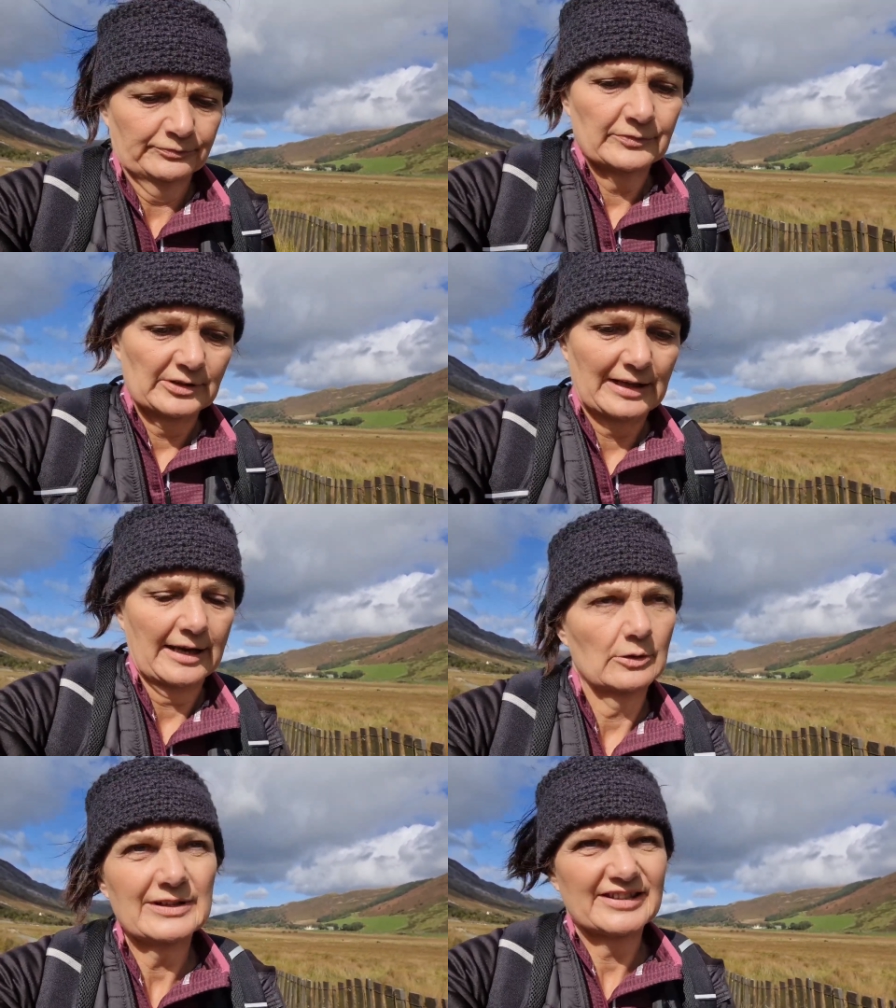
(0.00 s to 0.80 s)
And they were
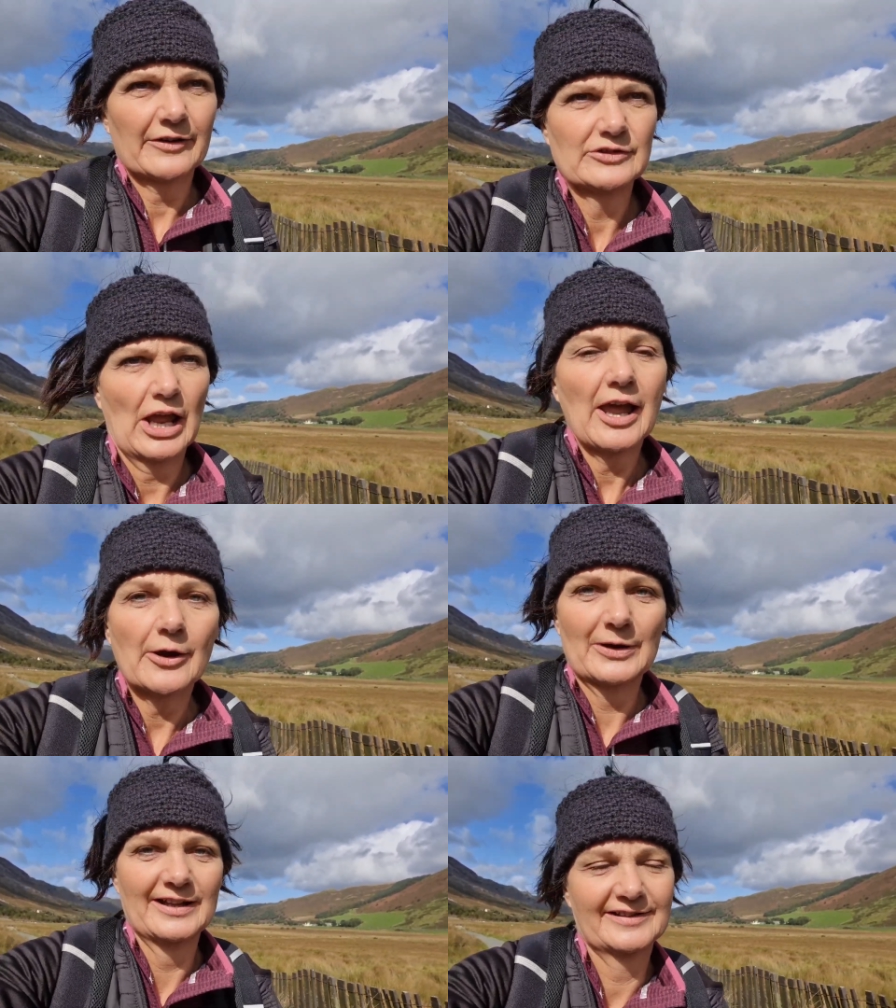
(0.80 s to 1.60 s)
like, oh, I don't
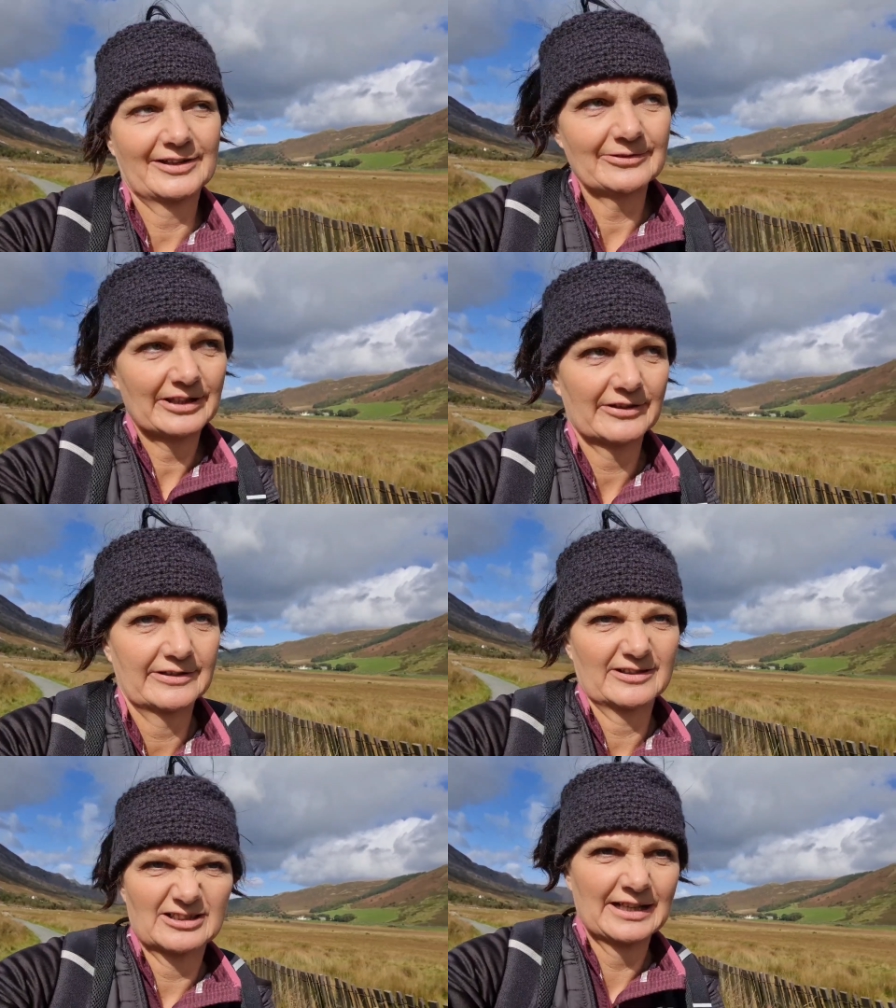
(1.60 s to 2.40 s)
know. So we
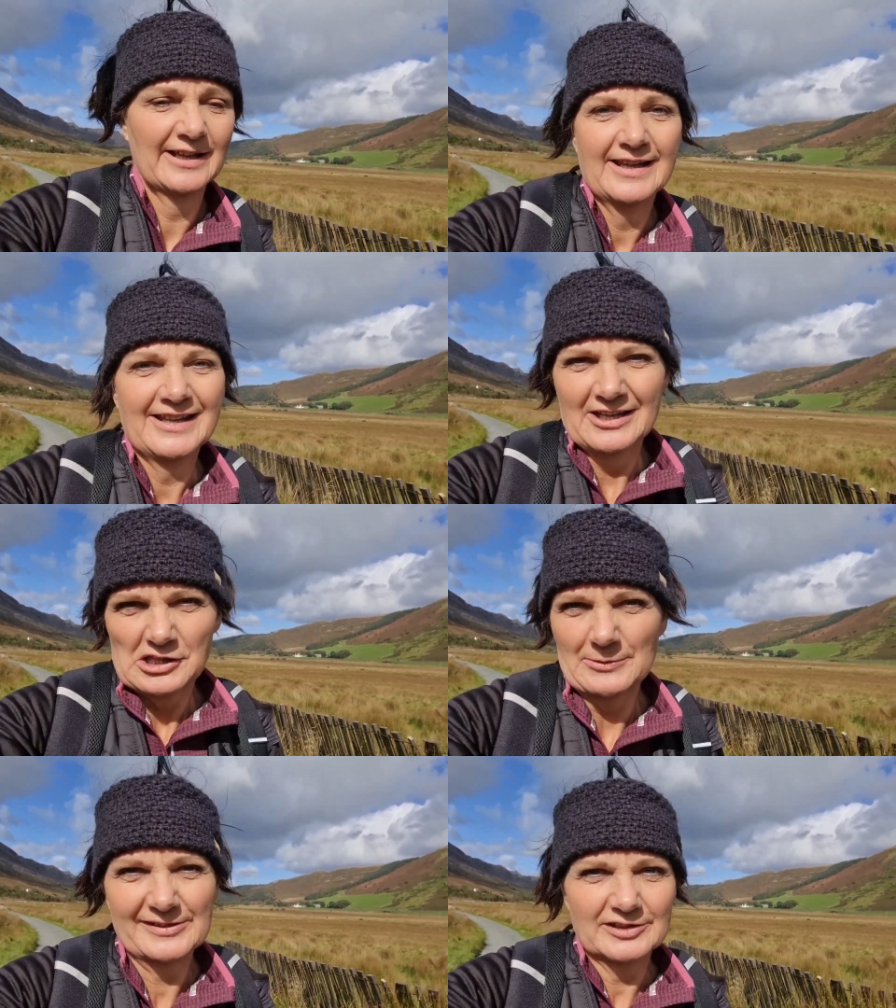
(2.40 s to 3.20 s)
thought, oh,
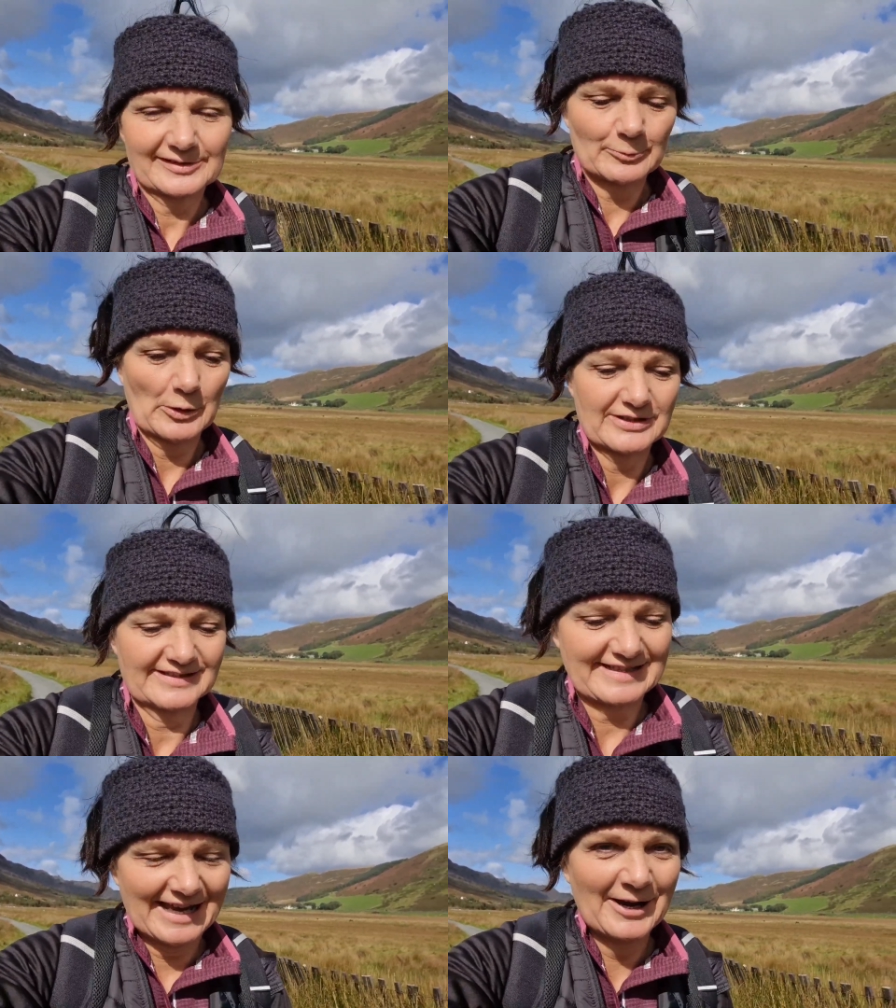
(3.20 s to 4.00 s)
she must have just
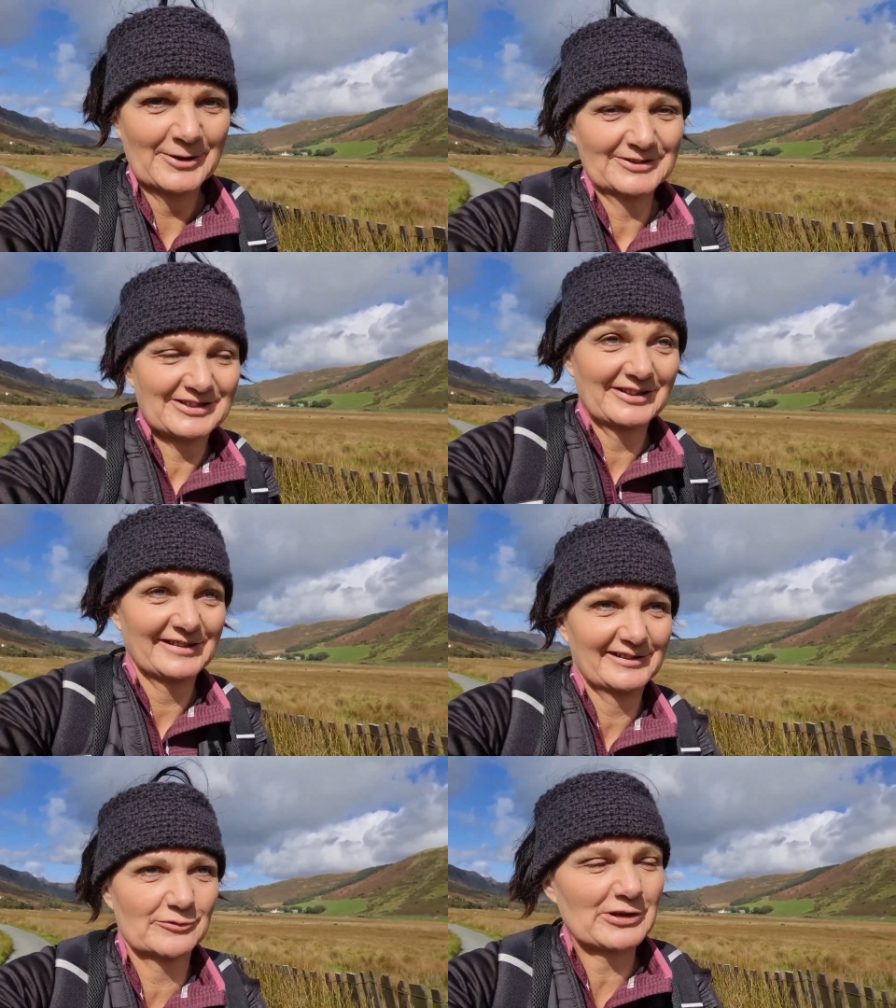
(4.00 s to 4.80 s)
wandered down to
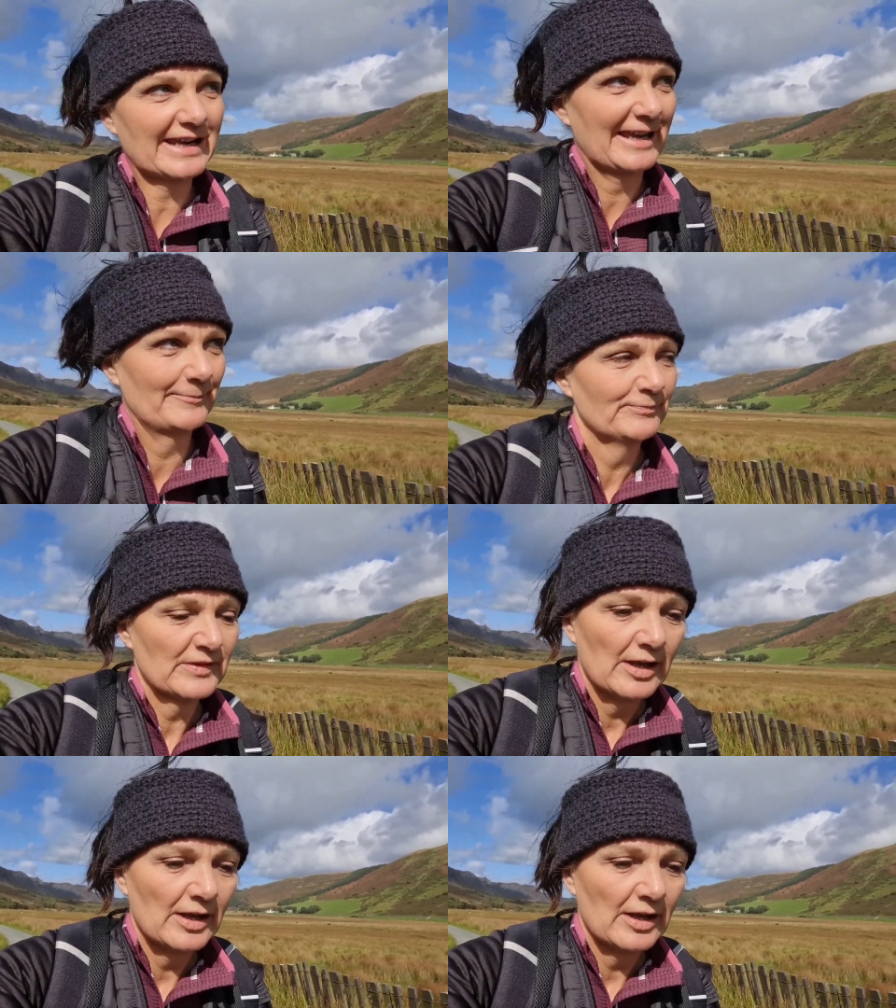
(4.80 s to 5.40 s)
the stream.